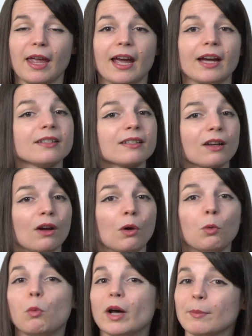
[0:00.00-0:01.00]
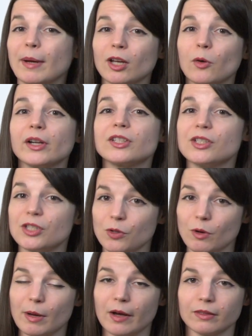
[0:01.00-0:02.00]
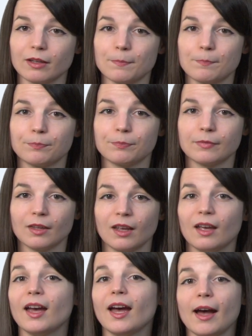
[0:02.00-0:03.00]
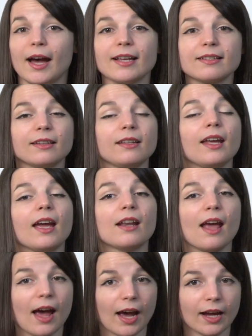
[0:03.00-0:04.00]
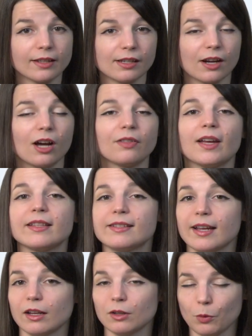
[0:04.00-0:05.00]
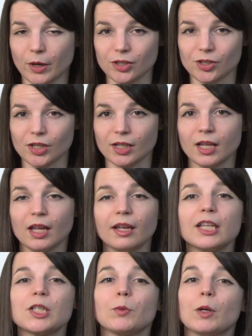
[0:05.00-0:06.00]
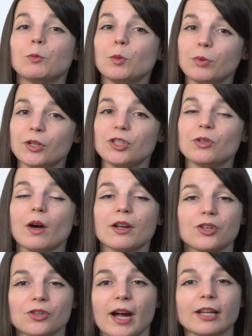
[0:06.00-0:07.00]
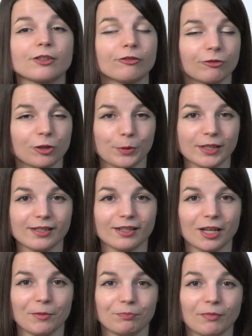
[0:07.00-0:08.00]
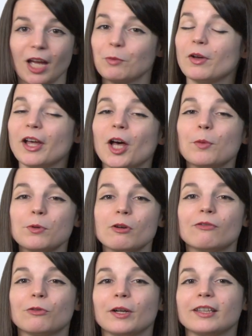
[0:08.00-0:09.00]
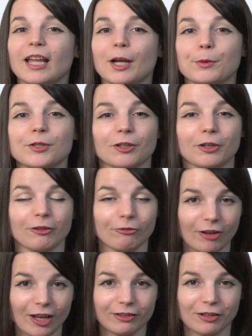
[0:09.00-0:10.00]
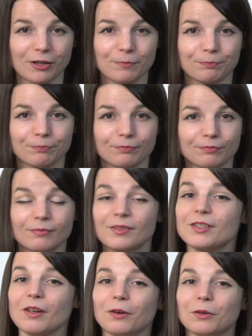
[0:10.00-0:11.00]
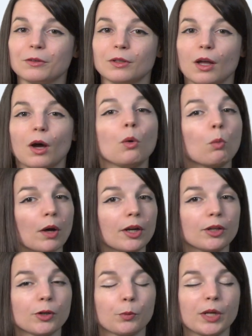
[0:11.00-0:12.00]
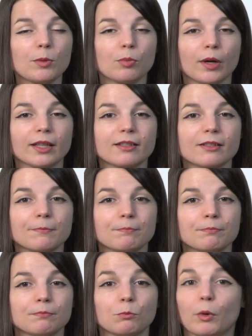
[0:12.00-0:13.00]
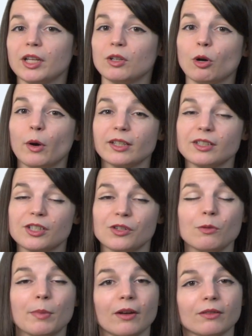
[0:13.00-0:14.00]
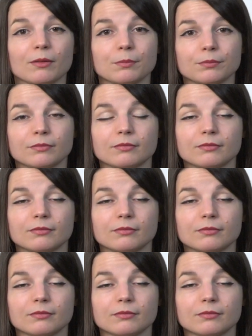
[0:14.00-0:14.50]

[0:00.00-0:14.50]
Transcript: And what am I going to do about them? Asking and acting on that second question is what will put you on a track to fluency and will help you avoid language learning failure. So, what are your weak points? What are you going to do about them?